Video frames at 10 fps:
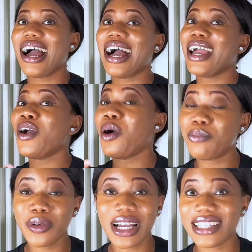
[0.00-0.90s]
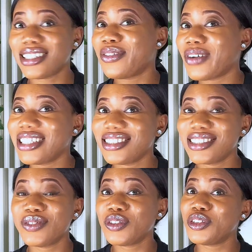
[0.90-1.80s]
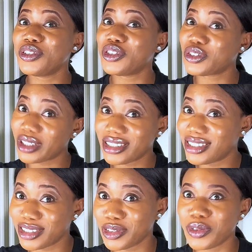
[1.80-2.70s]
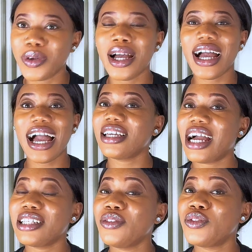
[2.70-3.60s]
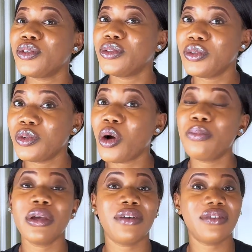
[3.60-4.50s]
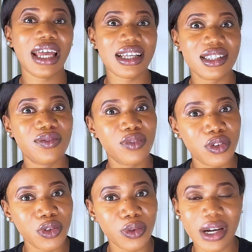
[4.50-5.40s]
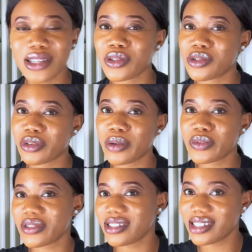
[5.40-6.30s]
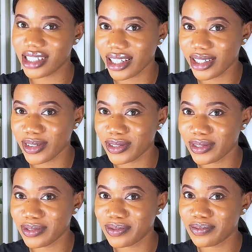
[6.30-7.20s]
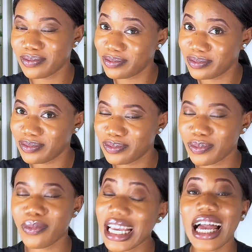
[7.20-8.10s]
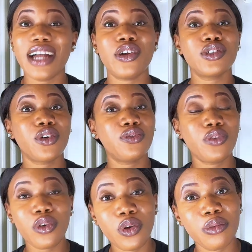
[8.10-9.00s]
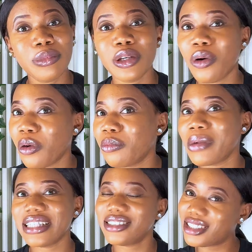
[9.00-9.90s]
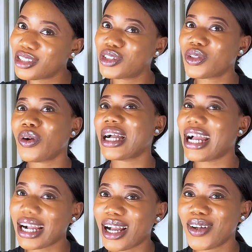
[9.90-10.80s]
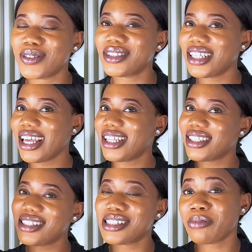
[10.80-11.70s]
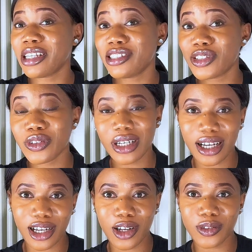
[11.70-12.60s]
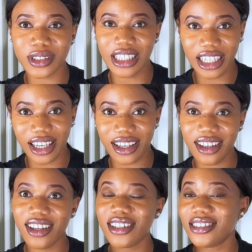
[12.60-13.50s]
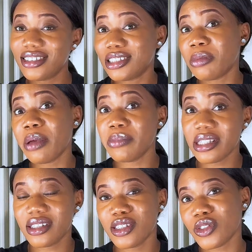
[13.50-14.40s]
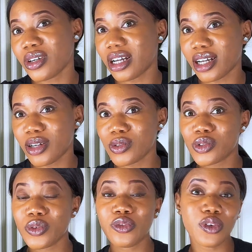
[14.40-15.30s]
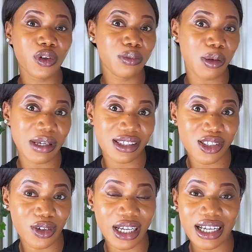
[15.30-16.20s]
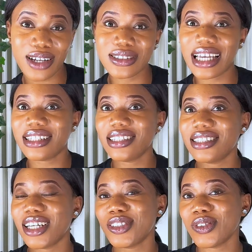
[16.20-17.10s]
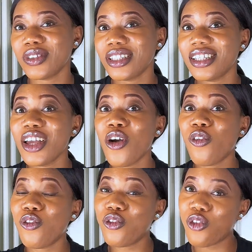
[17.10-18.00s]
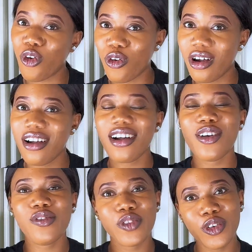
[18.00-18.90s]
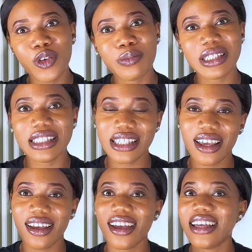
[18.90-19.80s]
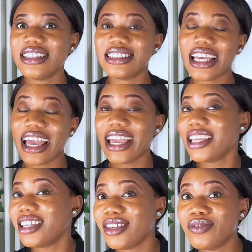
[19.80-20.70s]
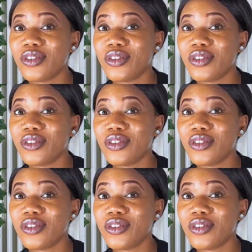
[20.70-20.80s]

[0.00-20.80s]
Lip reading: I hope you guys are finding this video interesting. And if you do, hope you have liked this video and subscribe to this channel. And also follow me on my TikTok account. This is my TikTok account here. This is my main TikTok account. So follow me on my TikTok account at LindaTony4. Follow me there. There I give